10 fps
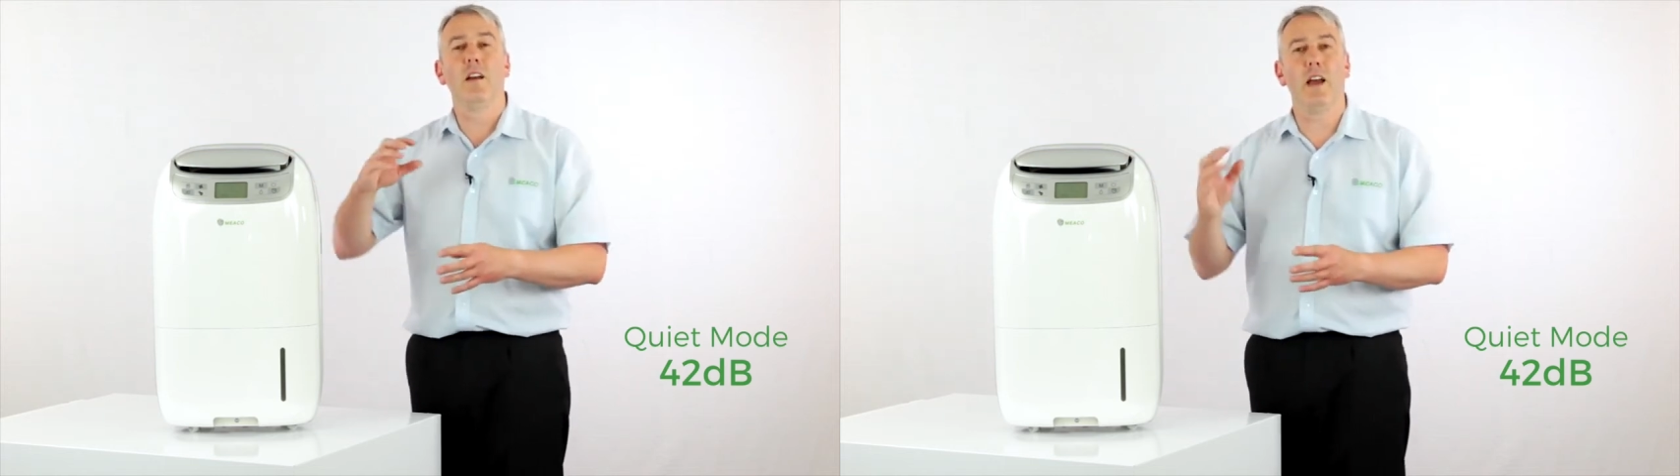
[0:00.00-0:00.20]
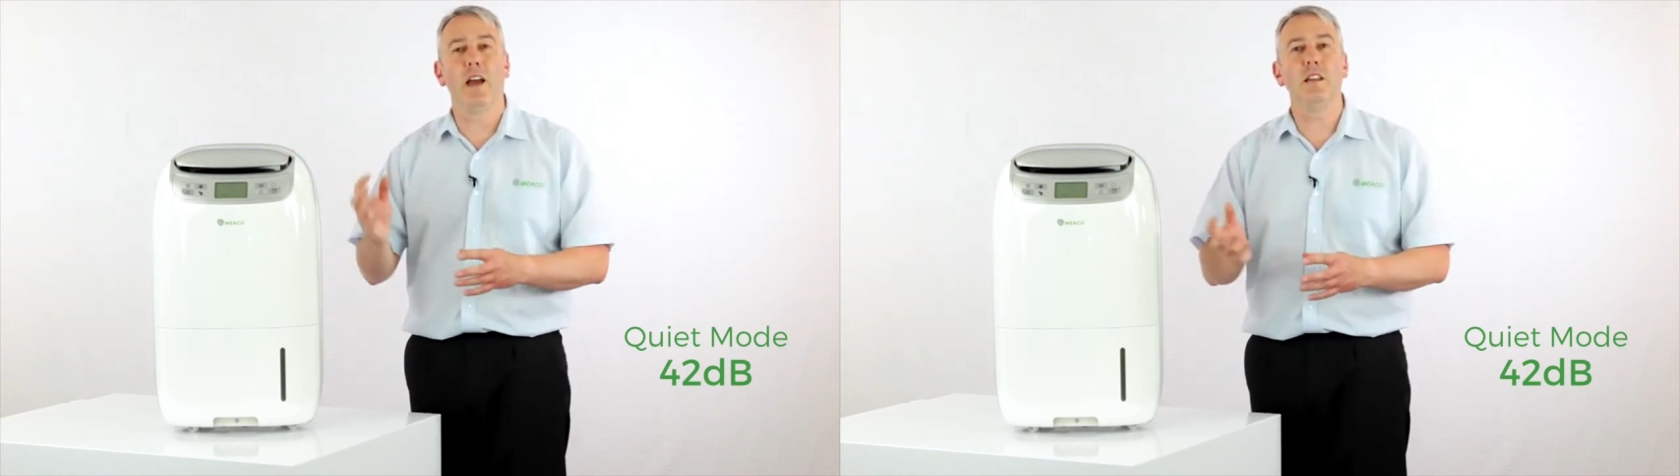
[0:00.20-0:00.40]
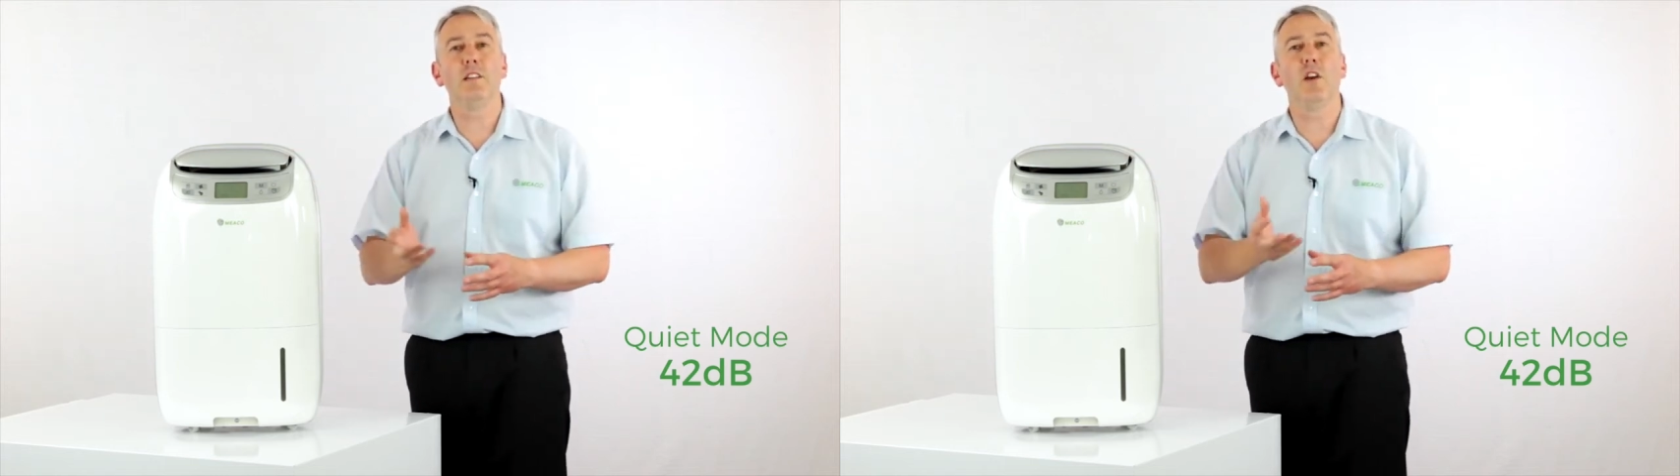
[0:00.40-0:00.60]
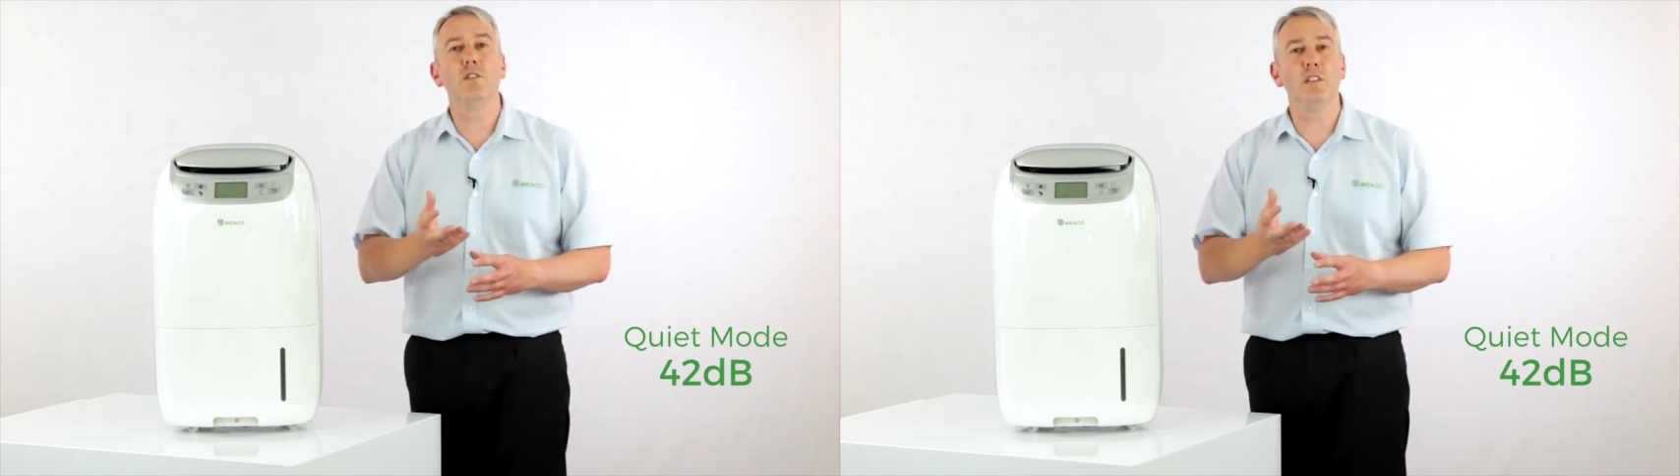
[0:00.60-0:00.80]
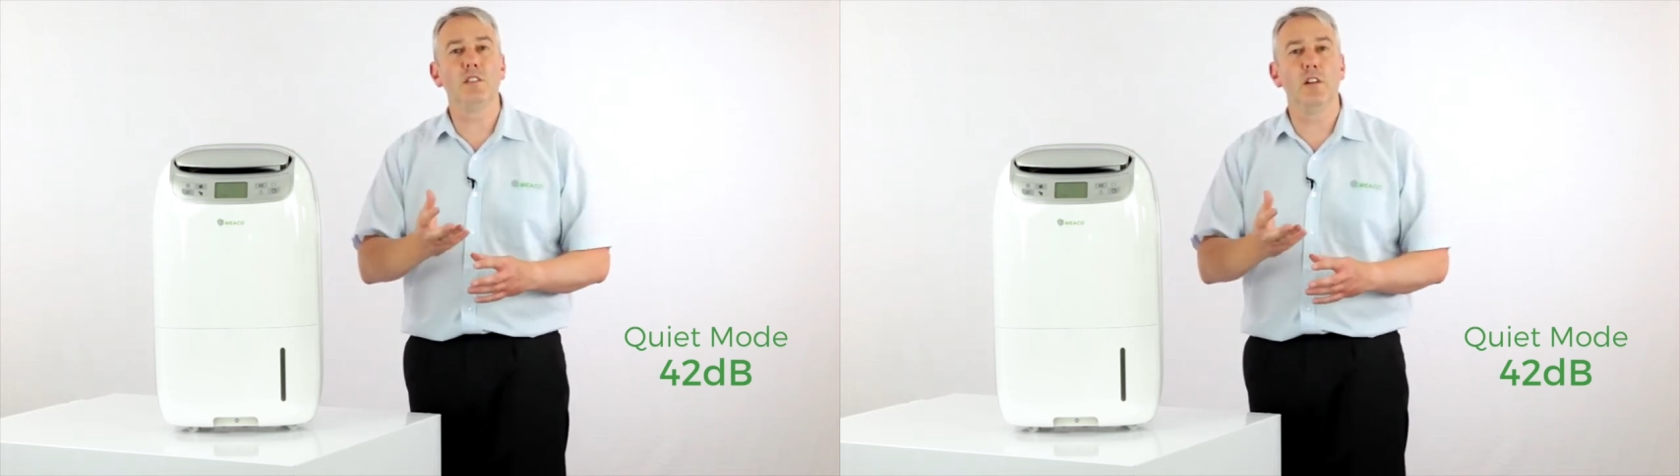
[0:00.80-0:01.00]
and it goes
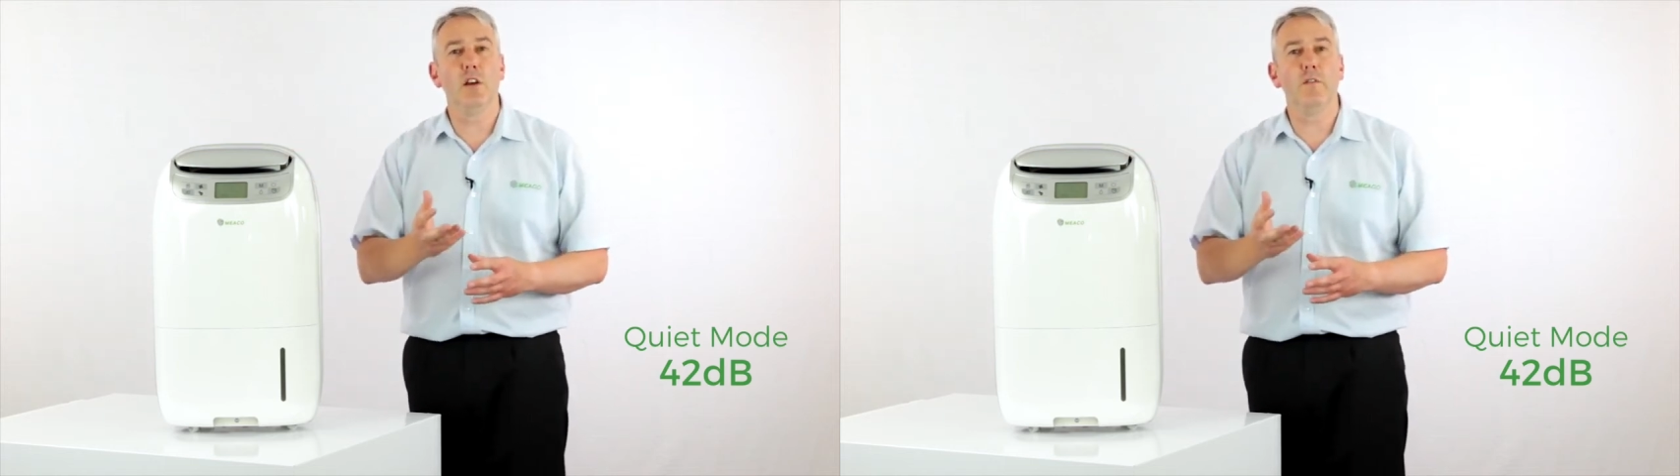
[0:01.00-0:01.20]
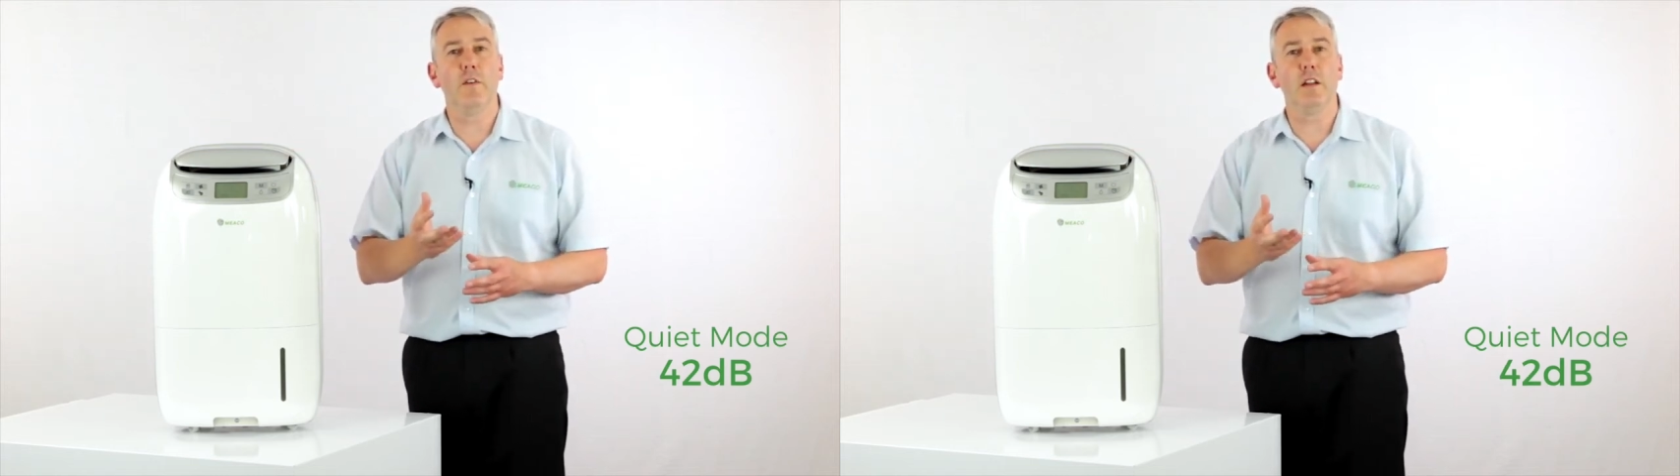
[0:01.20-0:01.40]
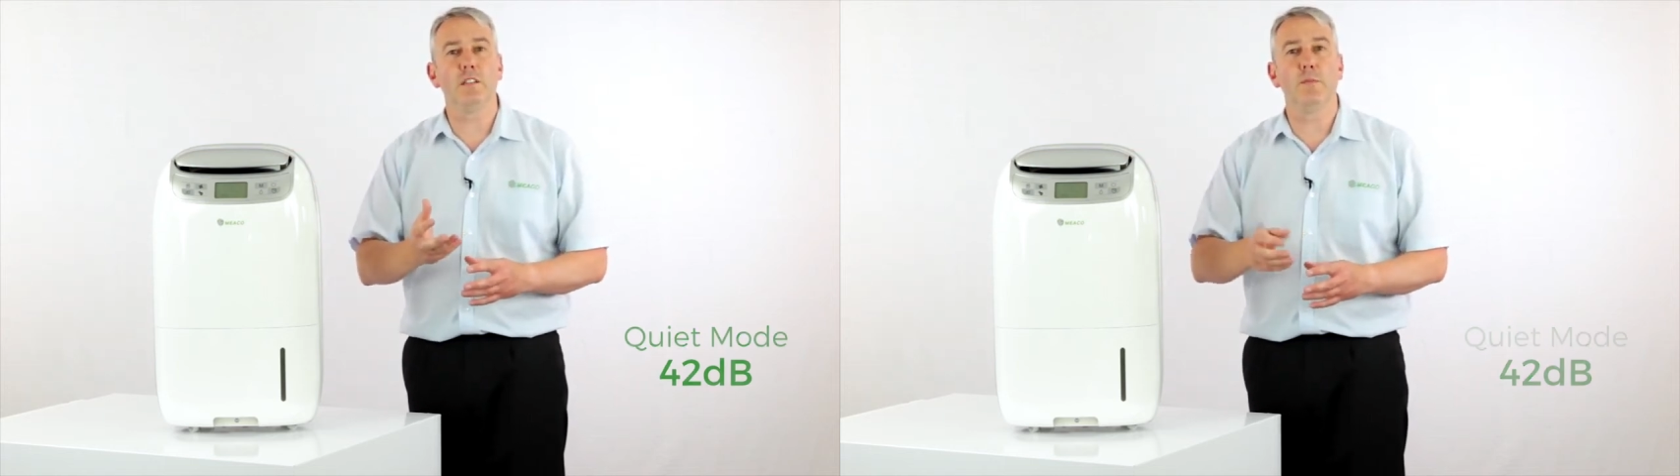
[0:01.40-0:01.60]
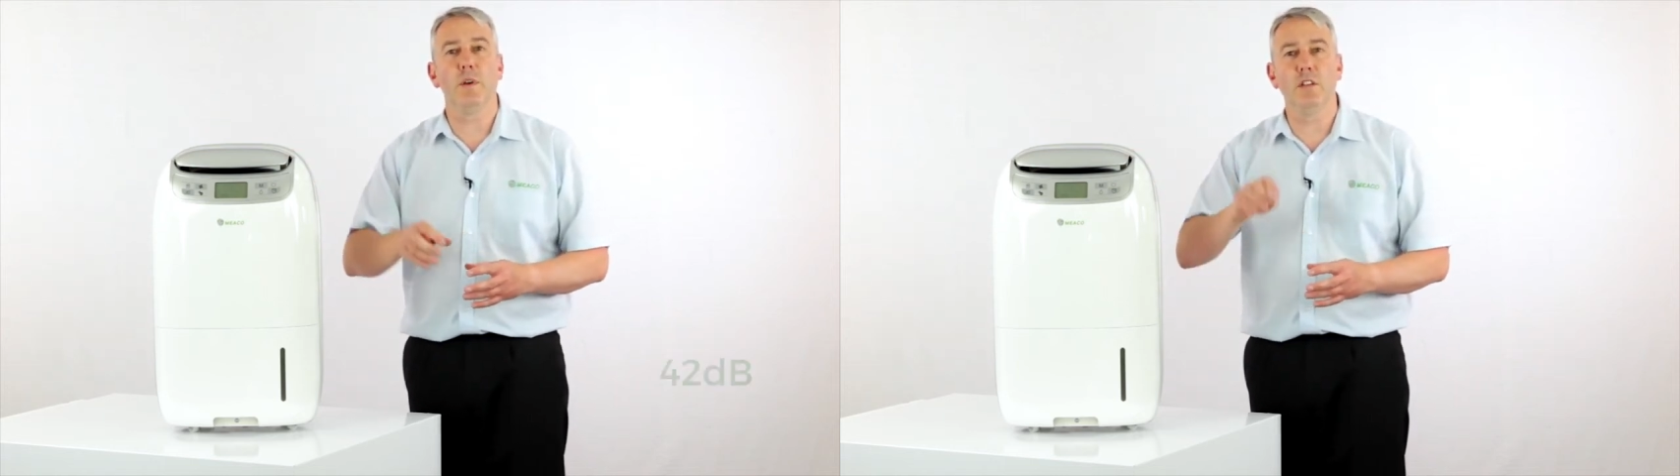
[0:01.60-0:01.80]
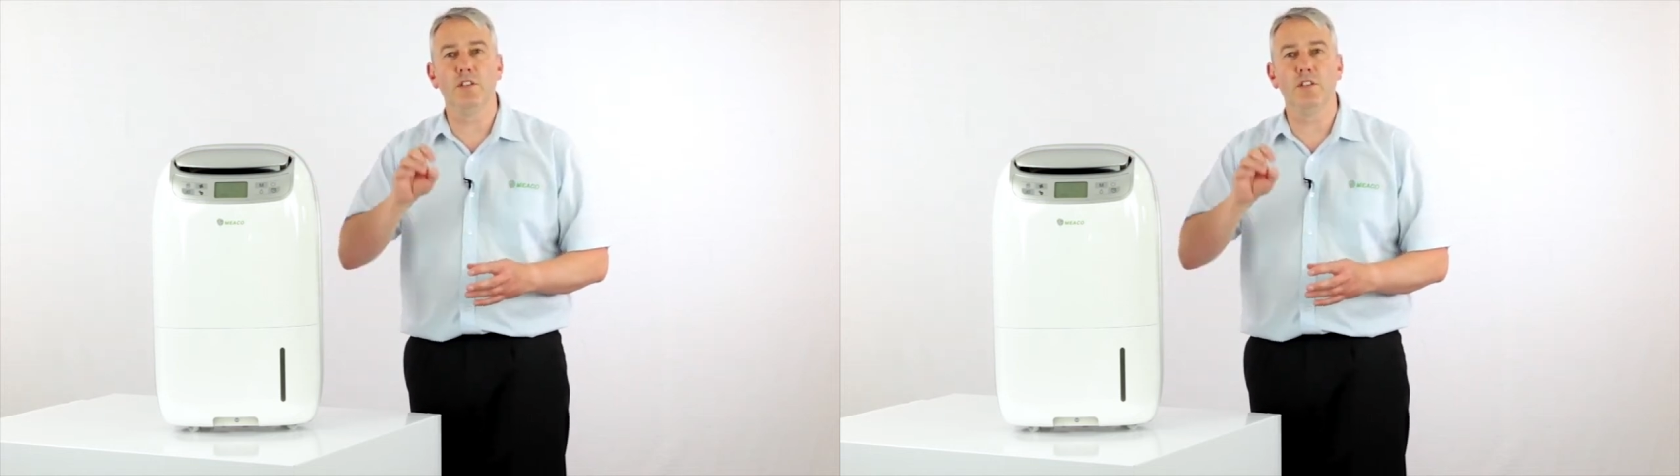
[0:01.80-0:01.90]
into low fan speed,